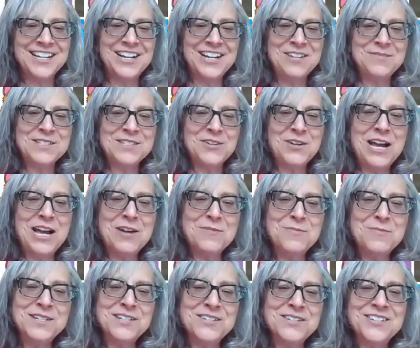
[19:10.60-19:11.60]
I'm so
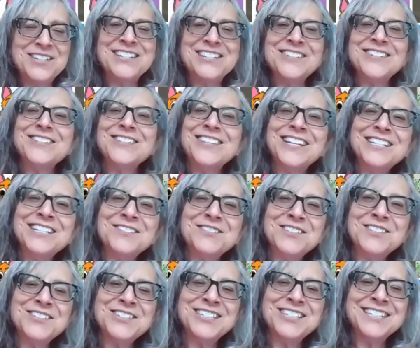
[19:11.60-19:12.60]
happy you're here. Thanks
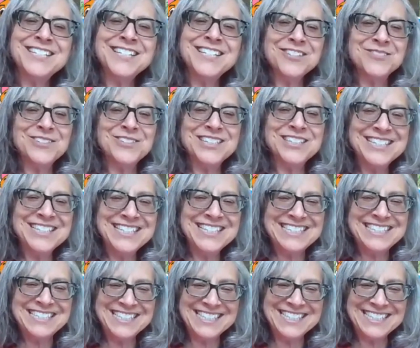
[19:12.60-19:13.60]
for doing another one of
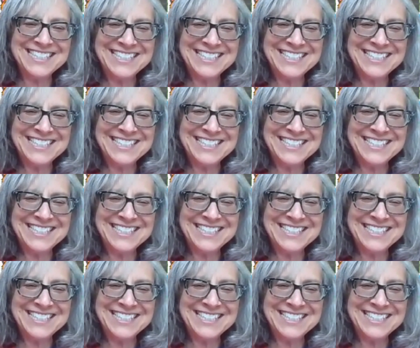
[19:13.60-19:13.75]
these.